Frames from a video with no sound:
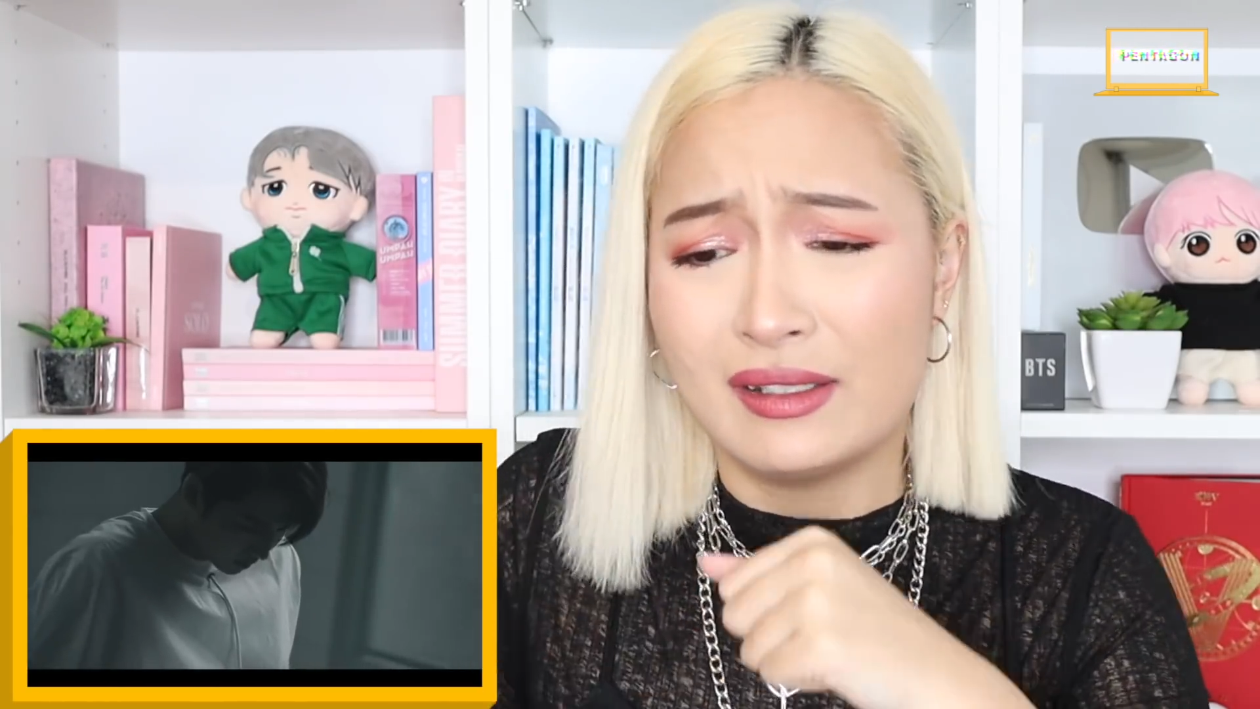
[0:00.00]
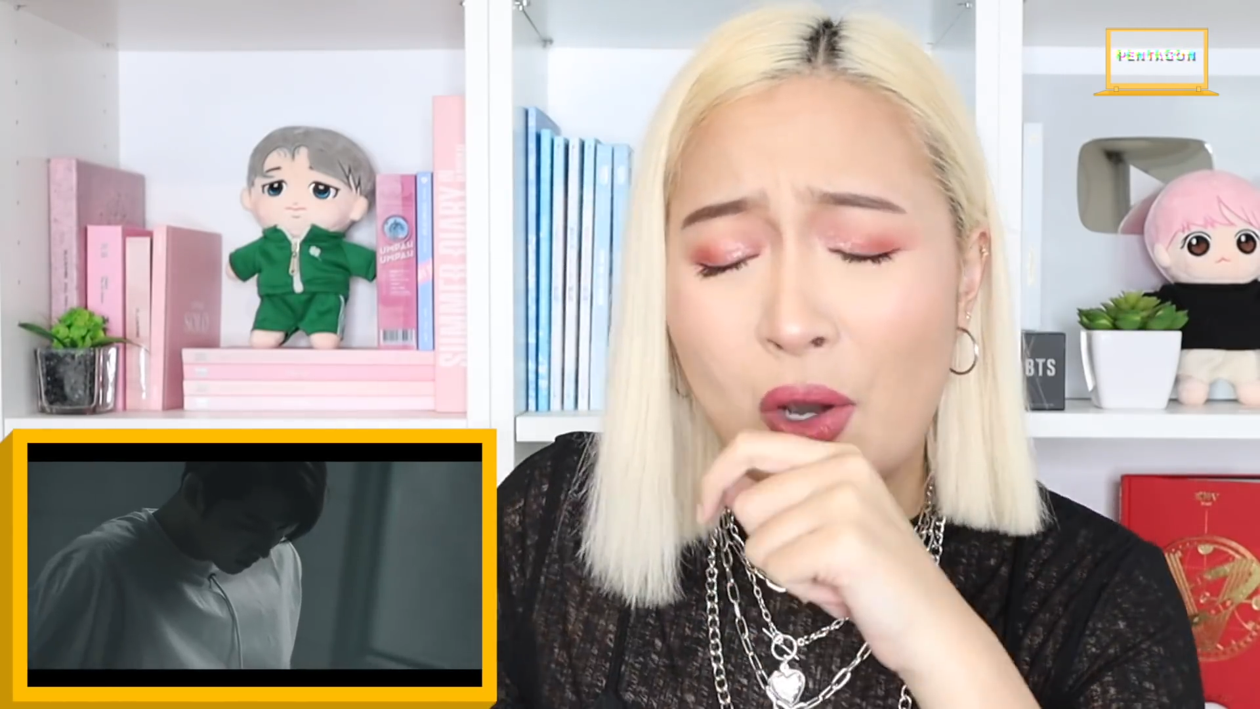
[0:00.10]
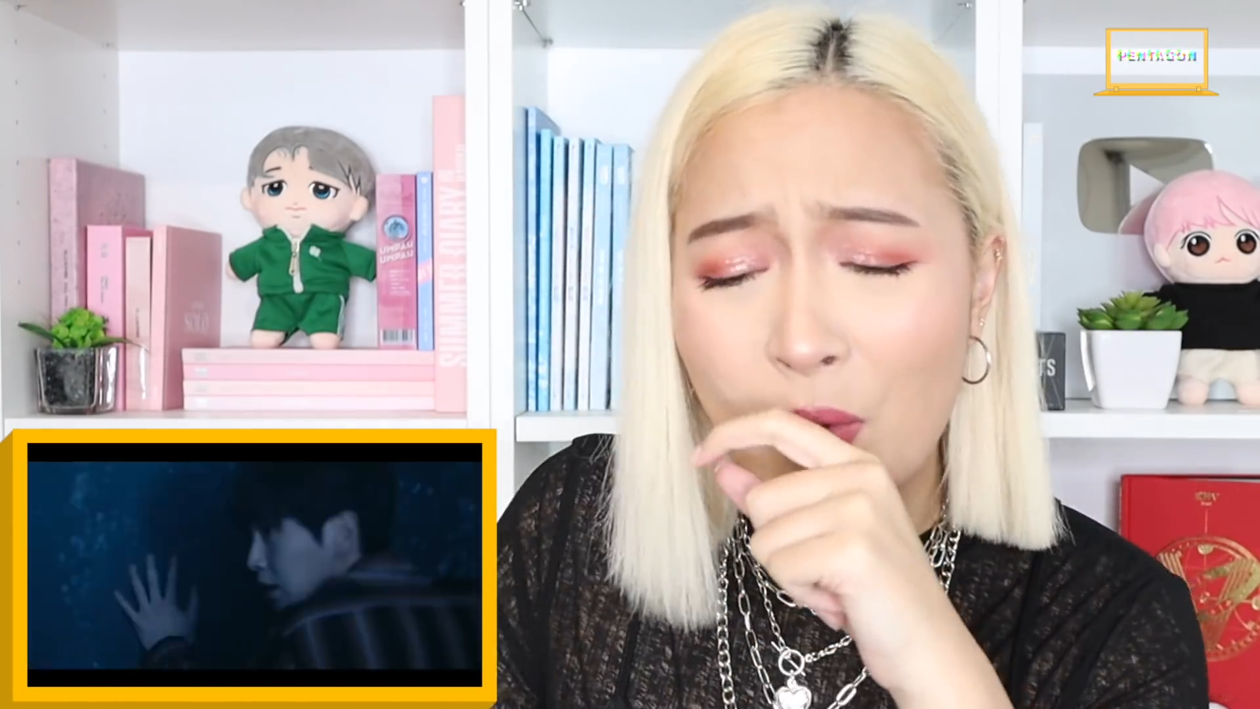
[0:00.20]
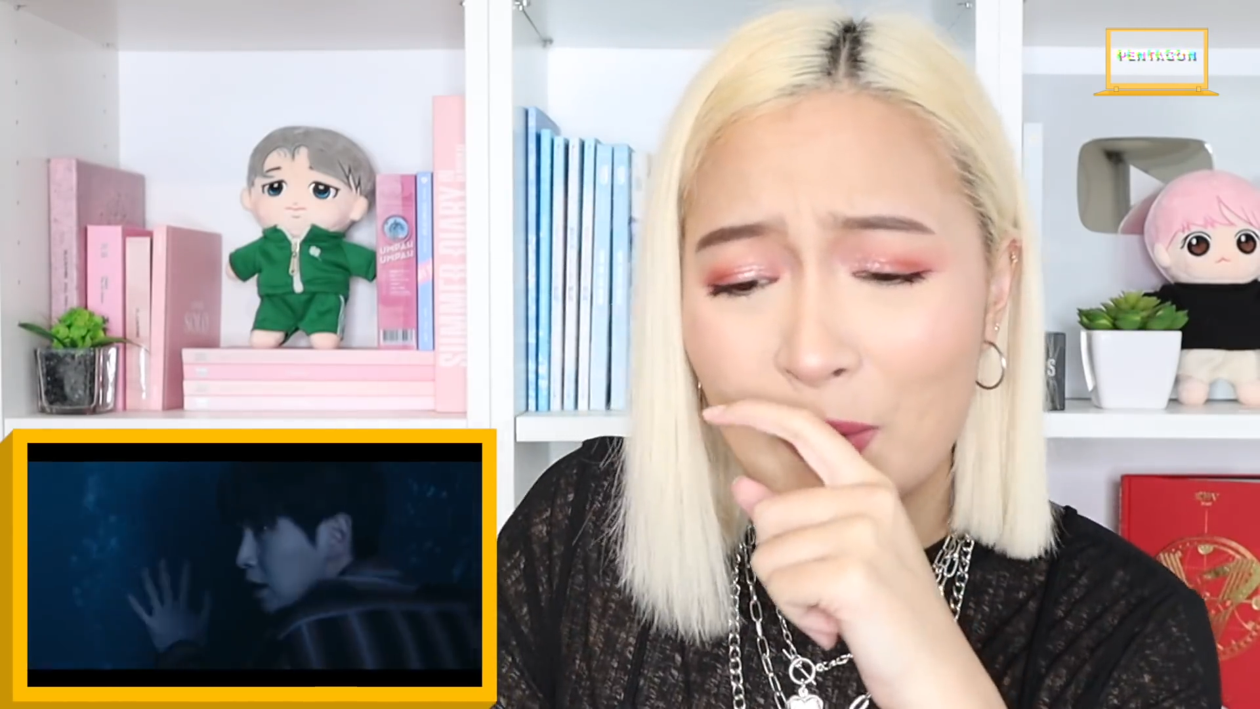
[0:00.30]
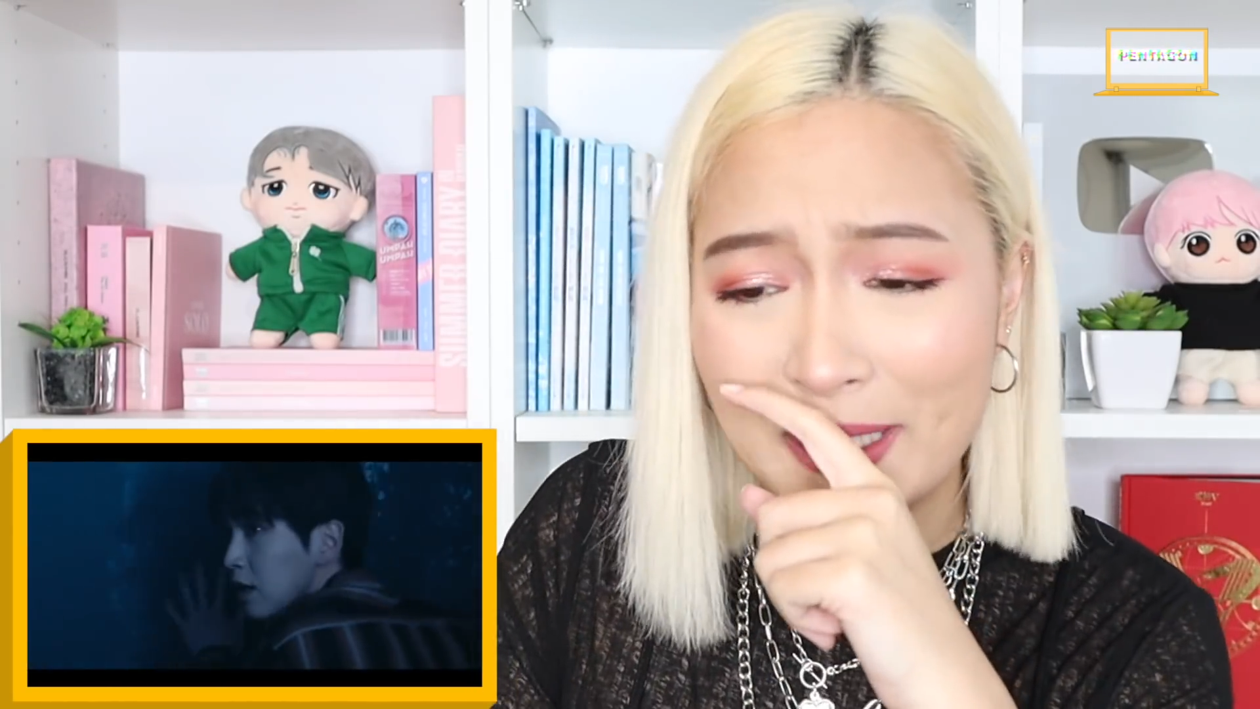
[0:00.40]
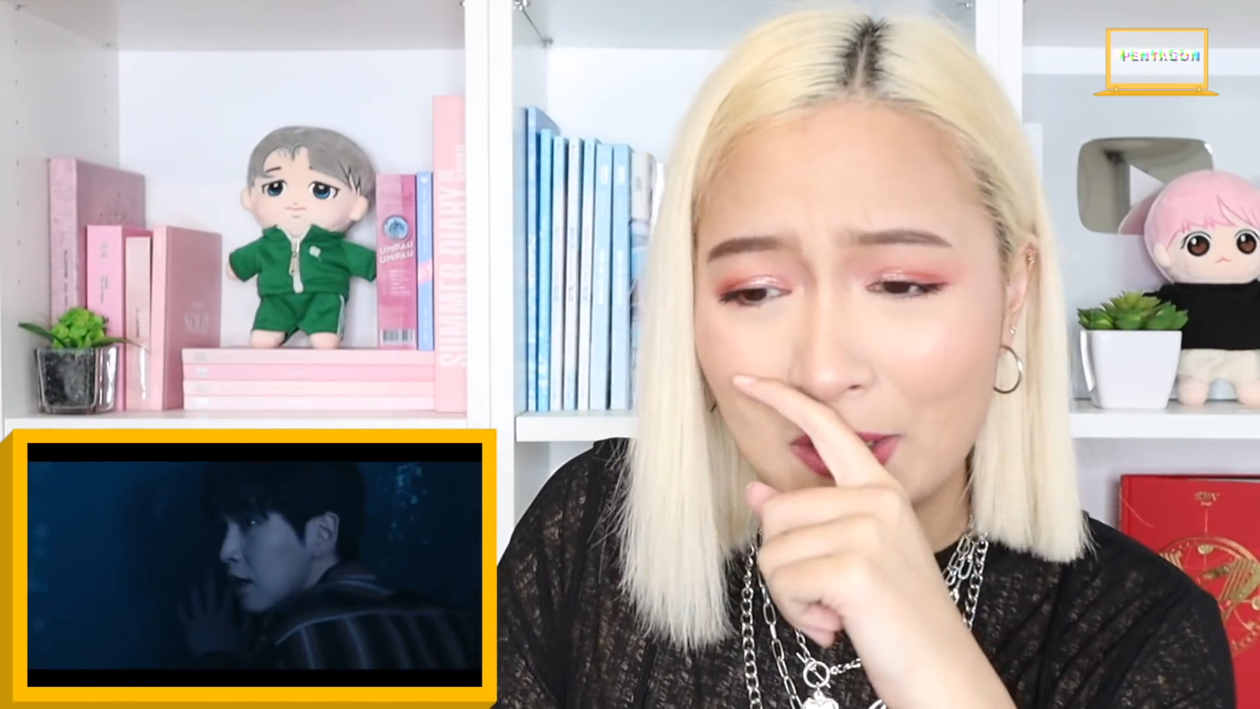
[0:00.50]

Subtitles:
Holy